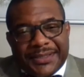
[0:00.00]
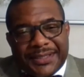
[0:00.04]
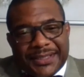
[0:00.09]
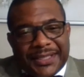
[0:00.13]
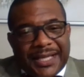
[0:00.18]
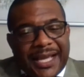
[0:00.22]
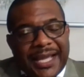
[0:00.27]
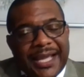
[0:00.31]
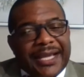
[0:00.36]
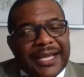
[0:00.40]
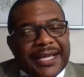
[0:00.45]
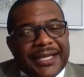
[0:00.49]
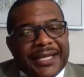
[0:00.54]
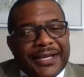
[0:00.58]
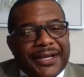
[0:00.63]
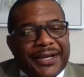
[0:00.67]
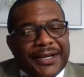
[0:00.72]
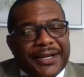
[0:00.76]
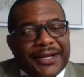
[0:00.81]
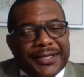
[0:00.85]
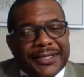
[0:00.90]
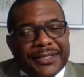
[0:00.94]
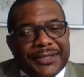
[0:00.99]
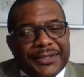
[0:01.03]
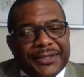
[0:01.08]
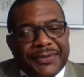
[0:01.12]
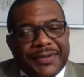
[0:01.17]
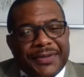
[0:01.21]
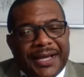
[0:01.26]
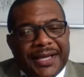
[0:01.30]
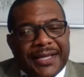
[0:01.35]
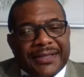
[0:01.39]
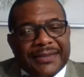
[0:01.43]
could hang in there and
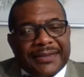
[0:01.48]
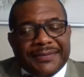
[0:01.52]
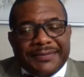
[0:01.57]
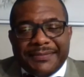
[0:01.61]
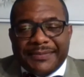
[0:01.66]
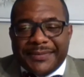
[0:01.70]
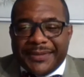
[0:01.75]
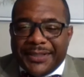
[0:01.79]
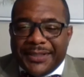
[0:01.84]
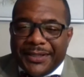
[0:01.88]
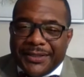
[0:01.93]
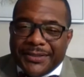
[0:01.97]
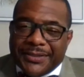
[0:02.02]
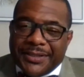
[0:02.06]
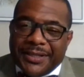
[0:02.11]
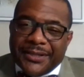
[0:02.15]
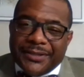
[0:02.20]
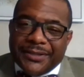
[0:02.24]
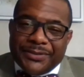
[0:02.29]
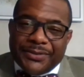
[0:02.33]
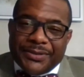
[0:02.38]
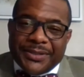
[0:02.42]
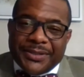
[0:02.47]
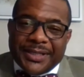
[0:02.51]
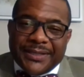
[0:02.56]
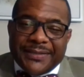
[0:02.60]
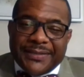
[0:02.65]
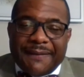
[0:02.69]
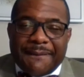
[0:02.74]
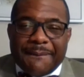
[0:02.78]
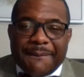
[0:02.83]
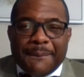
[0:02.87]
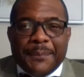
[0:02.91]
do that. Then there's others who
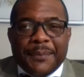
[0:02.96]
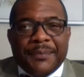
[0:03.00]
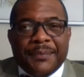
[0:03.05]
couldn't,